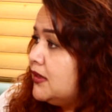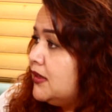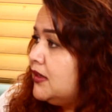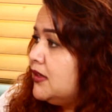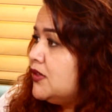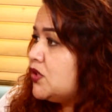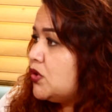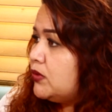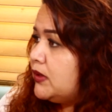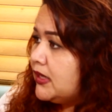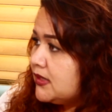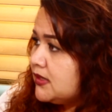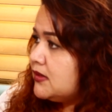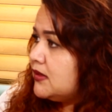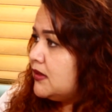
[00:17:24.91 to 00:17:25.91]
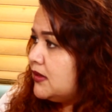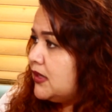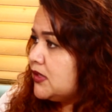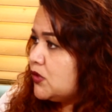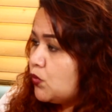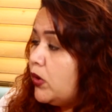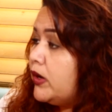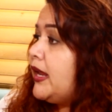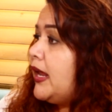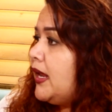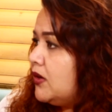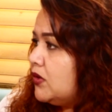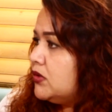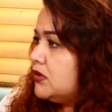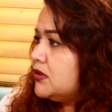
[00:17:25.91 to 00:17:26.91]
Mm-hmm. So that's that's one
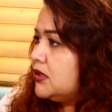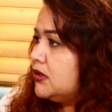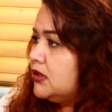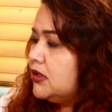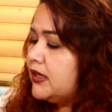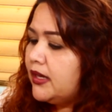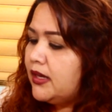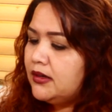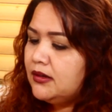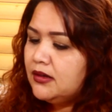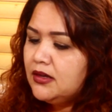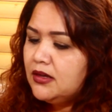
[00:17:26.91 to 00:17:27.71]
angle to look at.